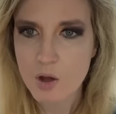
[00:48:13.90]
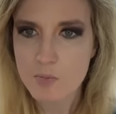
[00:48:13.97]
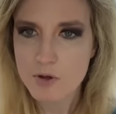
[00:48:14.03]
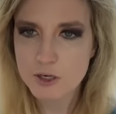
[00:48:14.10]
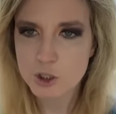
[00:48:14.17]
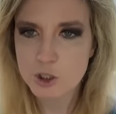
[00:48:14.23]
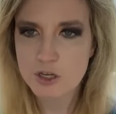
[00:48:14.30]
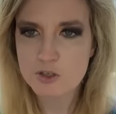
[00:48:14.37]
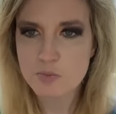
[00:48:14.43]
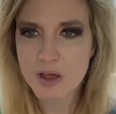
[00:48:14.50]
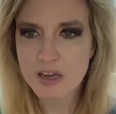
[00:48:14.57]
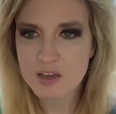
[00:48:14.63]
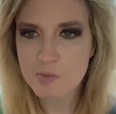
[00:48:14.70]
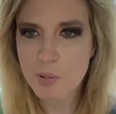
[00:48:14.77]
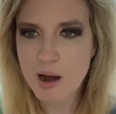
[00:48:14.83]
Mish says,
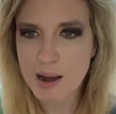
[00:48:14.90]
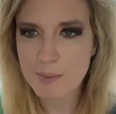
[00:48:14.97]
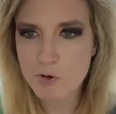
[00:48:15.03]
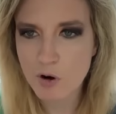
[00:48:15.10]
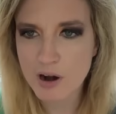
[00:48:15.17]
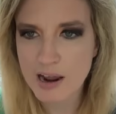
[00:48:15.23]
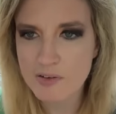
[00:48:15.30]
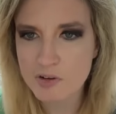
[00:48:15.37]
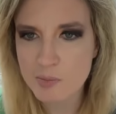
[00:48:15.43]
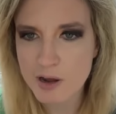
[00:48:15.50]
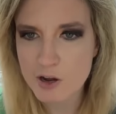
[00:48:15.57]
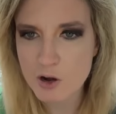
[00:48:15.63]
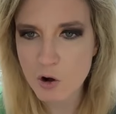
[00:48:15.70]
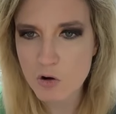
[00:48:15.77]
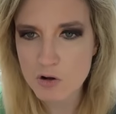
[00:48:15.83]
making popcorn, having
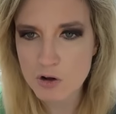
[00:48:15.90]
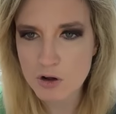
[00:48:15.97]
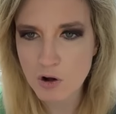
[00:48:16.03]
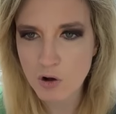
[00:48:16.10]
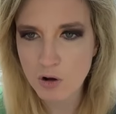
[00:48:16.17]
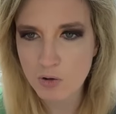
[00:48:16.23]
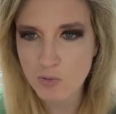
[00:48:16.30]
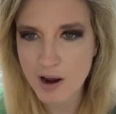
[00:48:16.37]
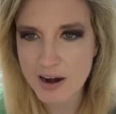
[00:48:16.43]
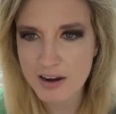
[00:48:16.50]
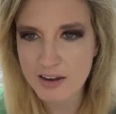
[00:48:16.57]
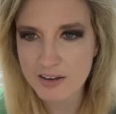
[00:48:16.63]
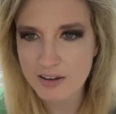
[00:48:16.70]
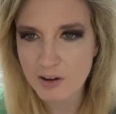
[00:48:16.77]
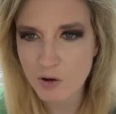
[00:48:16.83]
my Coca Cola
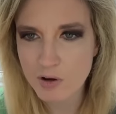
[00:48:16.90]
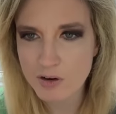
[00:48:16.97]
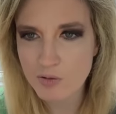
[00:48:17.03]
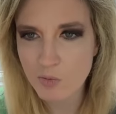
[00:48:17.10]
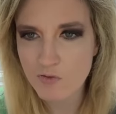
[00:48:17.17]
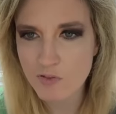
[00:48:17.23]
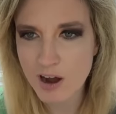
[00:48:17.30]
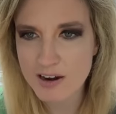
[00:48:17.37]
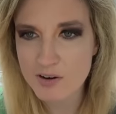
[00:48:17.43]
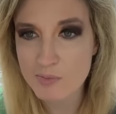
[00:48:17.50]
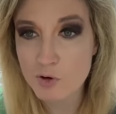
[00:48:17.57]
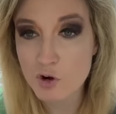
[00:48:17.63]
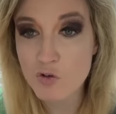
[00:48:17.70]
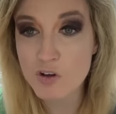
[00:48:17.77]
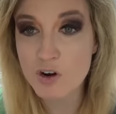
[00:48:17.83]
ready, going to find a
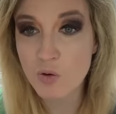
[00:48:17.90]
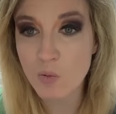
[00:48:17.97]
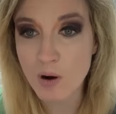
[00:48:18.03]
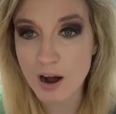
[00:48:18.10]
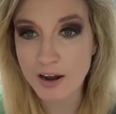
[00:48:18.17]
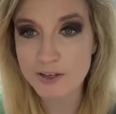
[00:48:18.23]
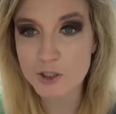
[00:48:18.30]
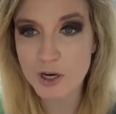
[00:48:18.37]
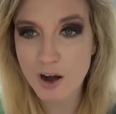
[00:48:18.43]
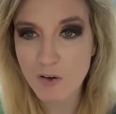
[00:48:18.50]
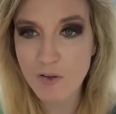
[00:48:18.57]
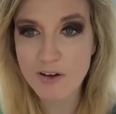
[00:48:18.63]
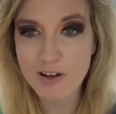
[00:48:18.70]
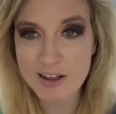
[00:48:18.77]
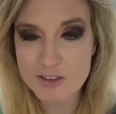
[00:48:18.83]
movie to watch.
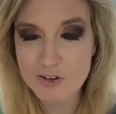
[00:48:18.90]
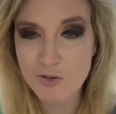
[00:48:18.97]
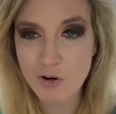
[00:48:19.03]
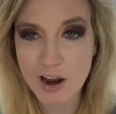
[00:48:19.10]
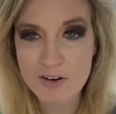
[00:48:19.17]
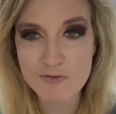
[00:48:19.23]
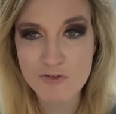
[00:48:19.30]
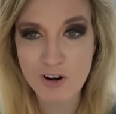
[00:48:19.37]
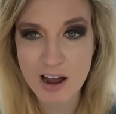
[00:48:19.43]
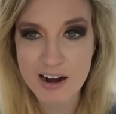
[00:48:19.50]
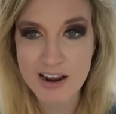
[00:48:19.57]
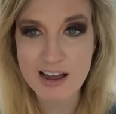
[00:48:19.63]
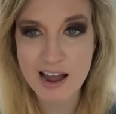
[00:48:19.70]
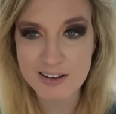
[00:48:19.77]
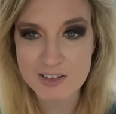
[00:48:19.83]
Oh, that's a great
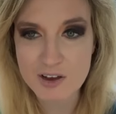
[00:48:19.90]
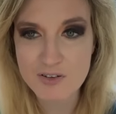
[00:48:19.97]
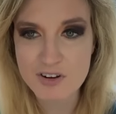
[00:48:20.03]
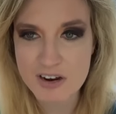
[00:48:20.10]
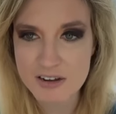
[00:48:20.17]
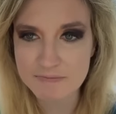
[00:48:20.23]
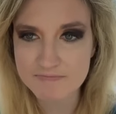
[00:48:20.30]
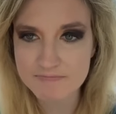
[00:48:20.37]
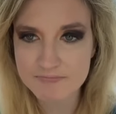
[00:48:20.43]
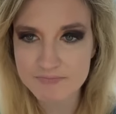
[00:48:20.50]
Friday activity.